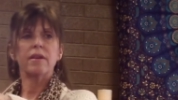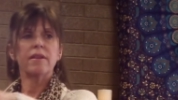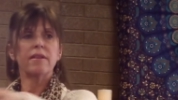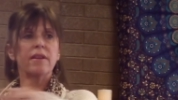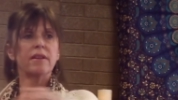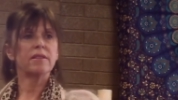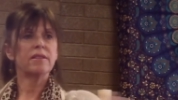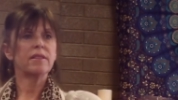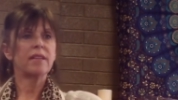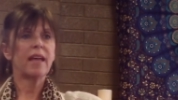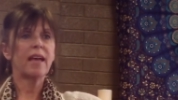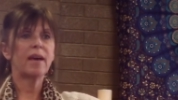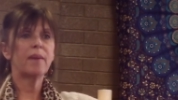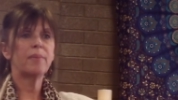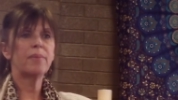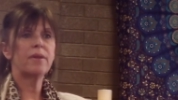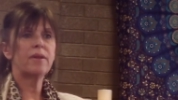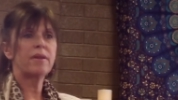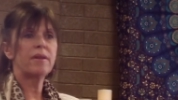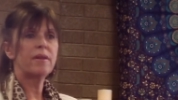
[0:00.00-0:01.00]
It doesn't
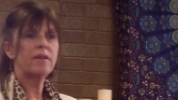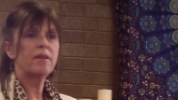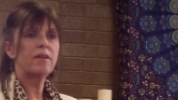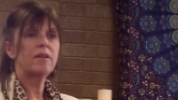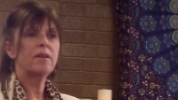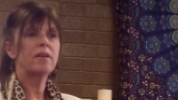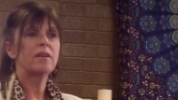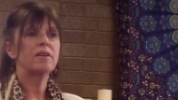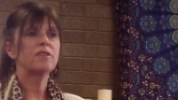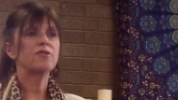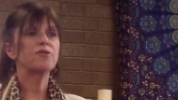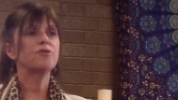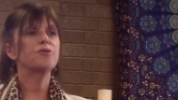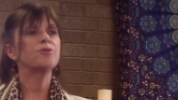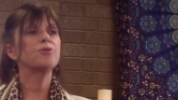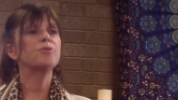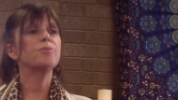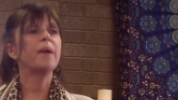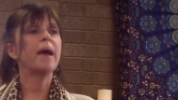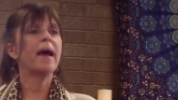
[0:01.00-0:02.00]
happen.
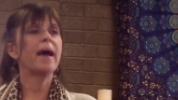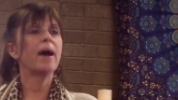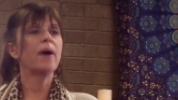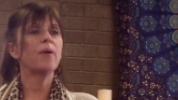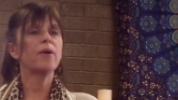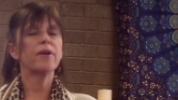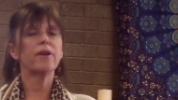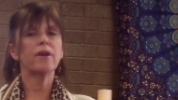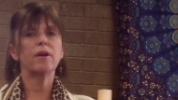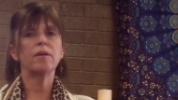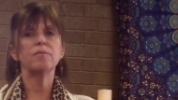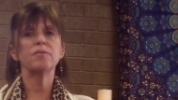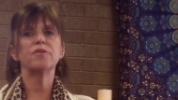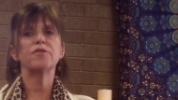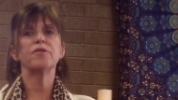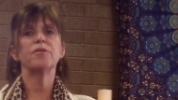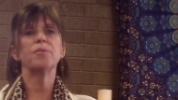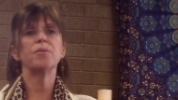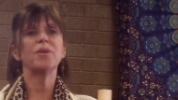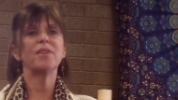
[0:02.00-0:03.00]
True power comes
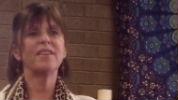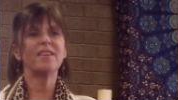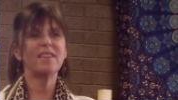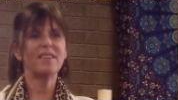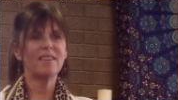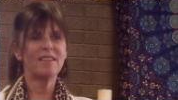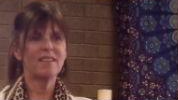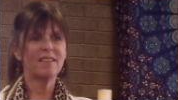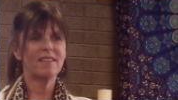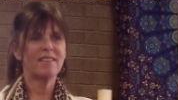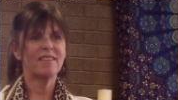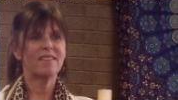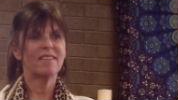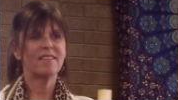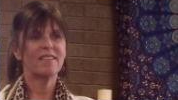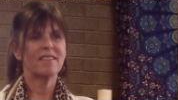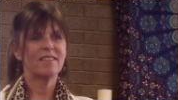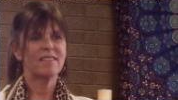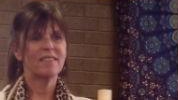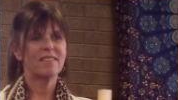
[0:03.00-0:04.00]
from within.
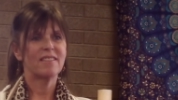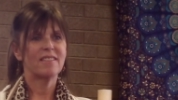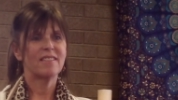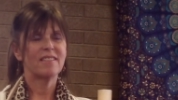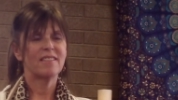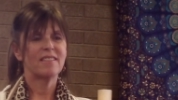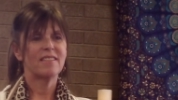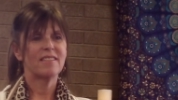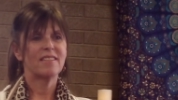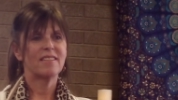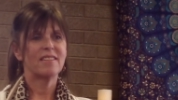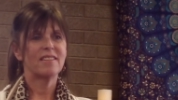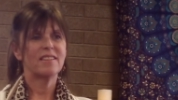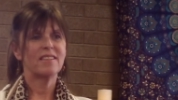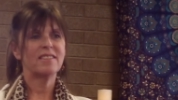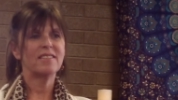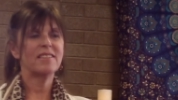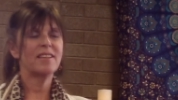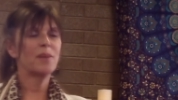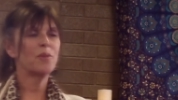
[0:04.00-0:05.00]

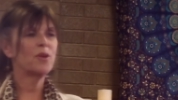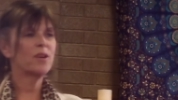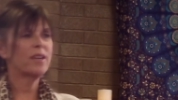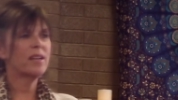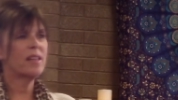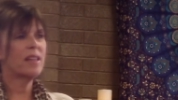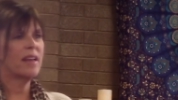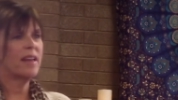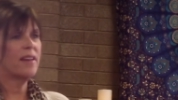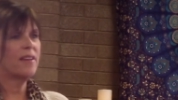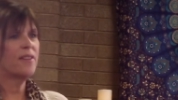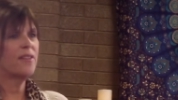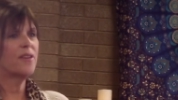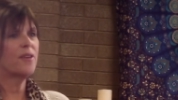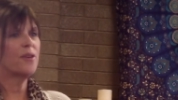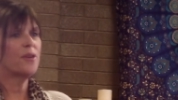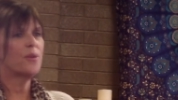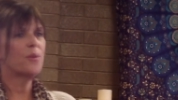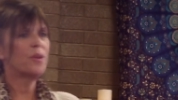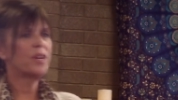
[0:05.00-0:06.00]
Isn't that what Glenda the Good